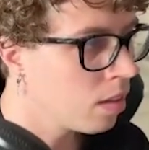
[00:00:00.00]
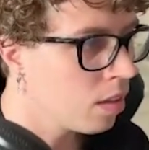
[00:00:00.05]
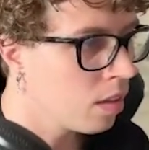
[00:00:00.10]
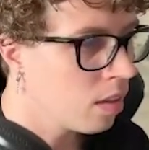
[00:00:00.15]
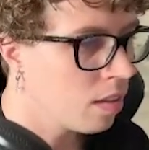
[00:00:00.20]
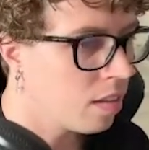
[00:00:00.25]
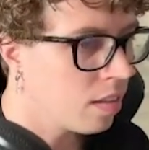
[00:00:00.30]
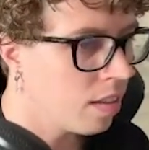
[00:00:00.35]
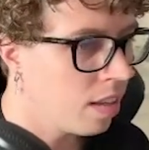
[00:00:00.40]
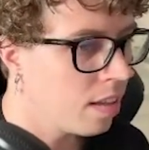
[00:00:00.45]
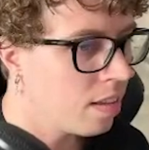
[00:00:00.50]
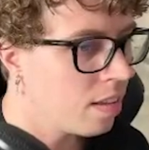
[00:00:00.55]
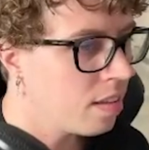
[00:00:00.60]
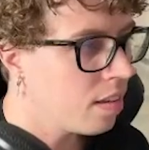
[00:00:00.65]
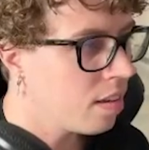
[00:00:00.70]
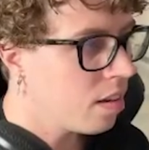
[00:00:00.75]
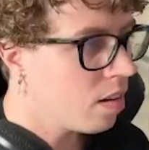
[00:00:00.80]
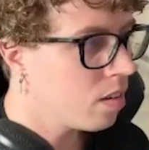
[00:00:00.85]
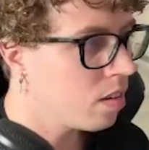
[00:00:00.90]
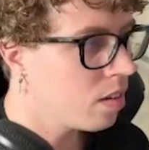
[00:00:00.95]
Then
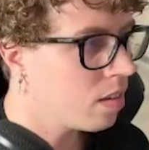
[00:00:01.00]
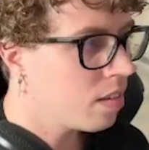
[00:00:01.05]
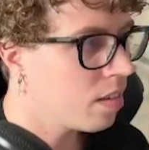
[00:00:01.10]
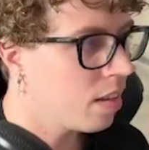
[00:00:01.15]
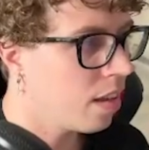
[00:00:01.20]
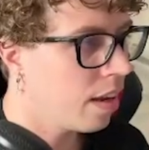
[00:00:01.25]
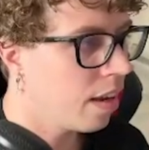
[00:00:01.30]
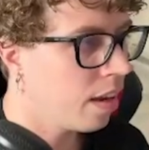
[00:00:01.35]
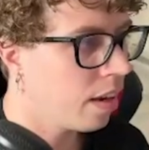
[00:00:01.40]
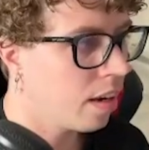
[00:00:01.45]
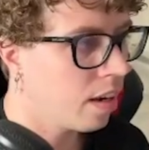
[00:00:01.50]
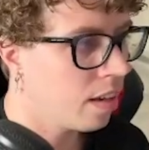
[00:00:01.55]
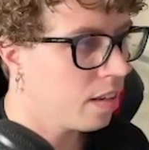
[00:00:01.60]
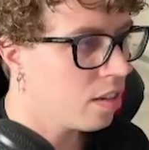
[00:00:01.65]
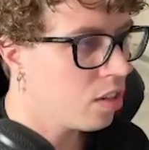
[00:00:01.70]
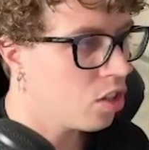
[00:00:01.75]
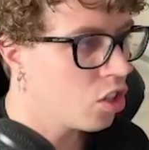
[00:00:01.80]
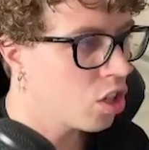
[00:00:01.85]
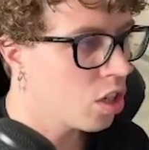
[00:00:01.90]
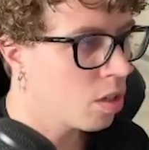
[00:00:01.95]
there is a
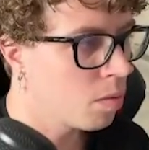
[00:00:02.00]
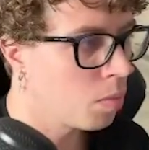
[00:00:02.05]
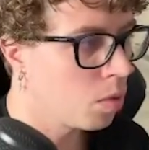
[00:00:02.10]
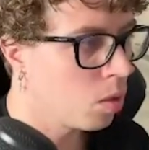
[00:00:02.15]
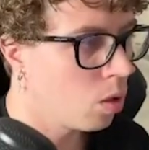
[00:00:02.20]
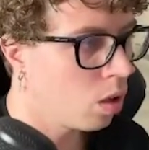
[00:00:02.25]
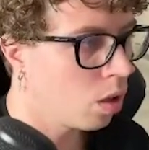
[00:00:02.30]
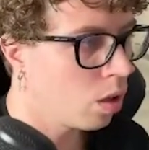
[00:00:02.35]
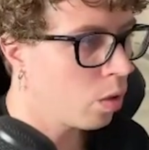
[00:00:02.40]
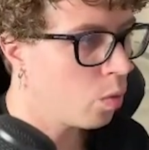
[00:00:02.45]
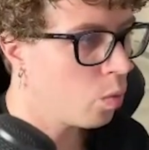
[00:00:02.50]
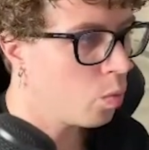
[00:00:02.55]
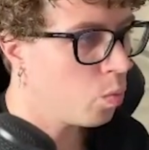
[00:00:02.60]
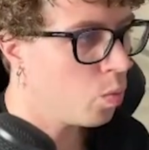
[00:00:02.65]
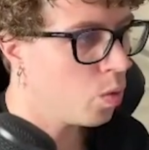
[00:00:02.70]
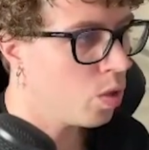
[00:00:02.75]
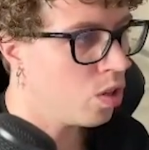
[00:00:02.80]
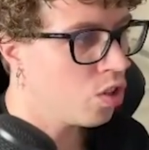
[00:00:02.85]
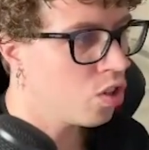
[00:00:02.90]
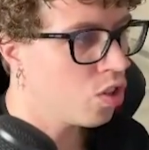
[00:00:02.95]
condition block,
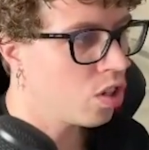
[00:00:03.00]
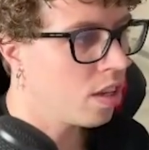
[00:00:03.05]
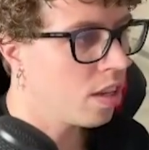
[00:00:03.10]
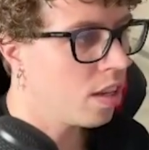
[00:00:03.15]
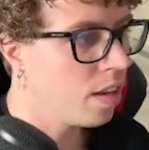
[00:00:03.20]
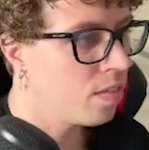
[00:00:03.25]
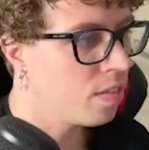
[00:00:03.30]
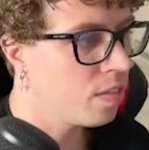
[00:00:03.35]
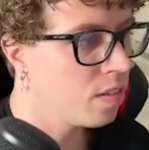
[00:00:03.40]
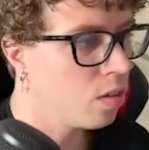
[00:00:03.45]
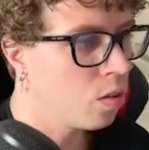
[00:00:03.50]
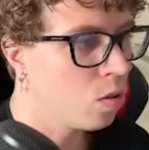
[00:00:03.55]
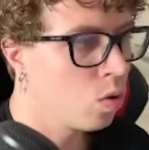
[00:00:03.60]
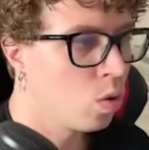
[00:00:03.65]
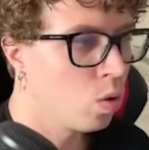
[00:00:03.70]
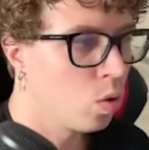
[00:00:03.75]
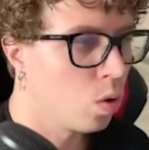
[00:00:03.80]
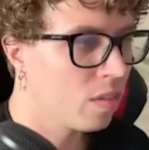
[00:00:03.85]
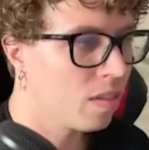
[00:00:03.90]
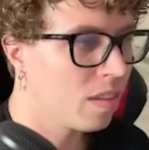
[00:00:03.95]
which gives
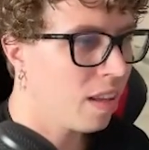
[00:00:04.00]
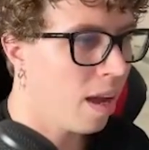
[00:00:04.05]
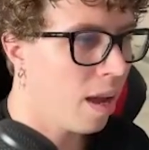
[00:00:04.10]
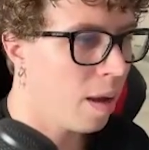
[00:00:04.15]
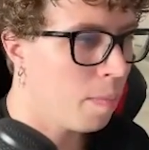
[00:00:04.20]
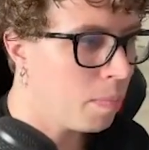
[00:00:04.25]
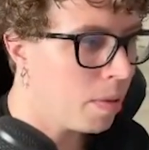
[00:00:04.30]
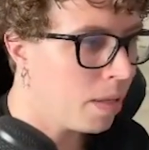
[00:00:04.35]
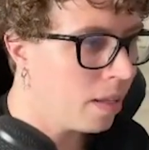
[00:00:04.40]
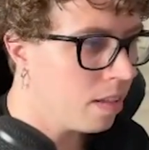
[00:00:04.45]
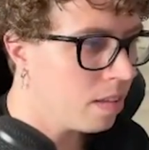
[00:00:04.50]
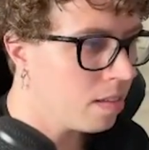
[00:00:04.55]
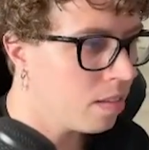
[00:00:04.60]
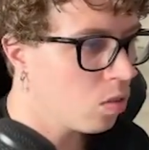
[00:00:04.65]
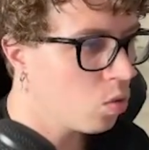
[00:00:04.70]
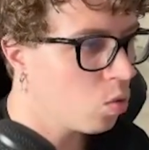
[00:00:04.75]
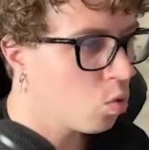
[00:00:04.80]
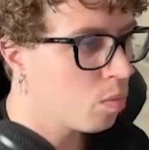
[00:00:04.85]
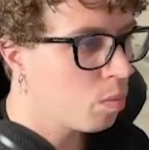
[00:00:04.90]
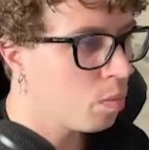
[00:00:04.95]
you the ability
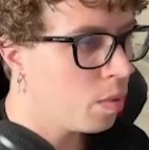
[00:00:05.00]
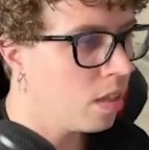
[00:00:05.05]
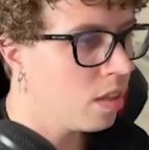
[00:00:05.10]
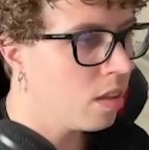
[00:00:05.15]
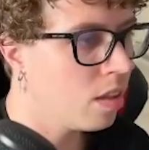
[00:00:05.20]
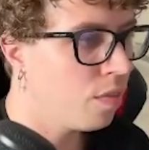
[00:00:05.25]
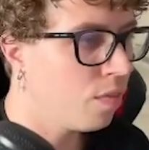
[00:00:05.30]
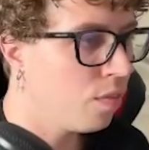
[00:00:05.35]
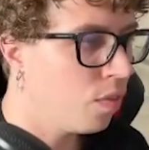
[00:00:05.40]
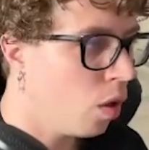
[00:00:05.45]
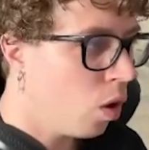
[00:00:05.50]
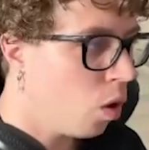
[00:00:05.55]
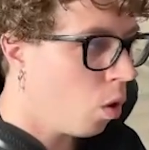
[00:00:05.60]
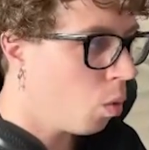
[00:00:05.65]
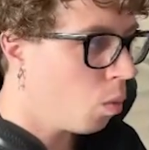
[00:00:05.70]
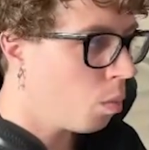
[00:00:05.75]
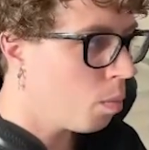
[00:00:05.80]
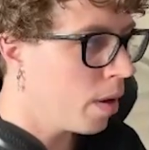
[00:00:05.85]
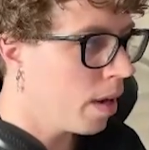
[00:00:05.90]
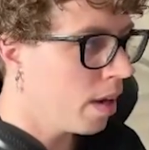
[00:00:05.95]
to split the
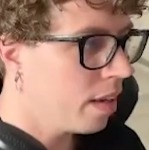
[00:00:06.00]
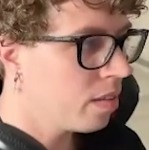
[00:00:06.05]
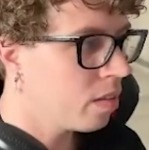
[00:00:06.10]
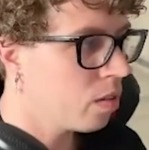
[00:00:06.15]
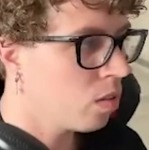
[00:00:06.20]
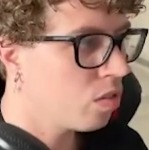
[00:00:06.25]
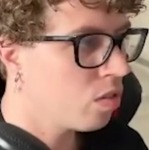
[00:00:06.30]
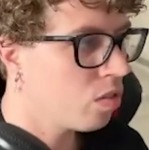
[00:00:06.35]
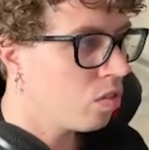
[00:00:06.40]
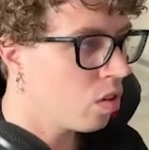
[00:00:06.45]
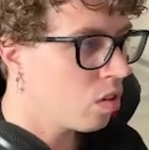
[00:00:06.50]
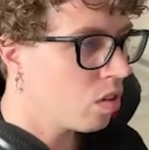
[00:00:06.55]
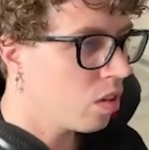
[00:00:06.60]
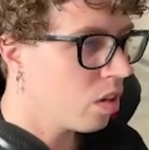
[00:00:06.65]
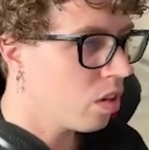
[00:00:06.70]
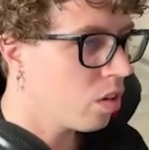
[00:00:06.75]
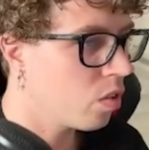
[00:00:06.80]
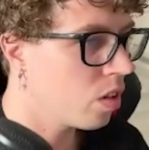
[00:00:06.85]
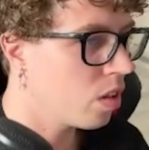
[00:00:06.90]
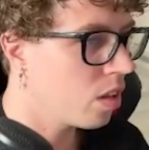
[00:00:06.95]
flow based on
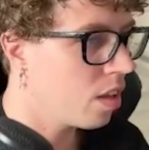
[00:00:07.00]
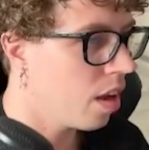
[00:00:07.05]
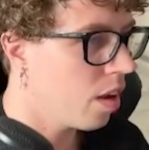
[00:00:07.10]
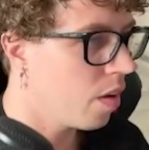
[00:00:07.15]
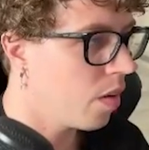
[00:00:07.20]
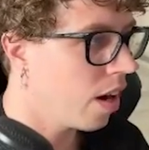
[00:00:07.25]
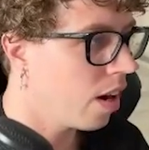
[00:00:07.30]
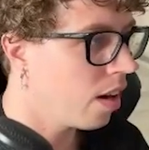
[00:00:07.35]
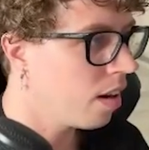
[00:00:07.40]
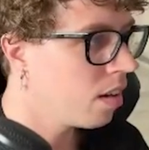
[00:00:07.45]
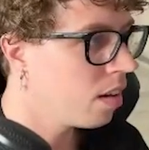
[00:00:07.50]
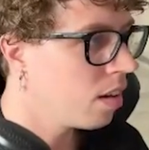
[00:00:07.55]
certain criteria.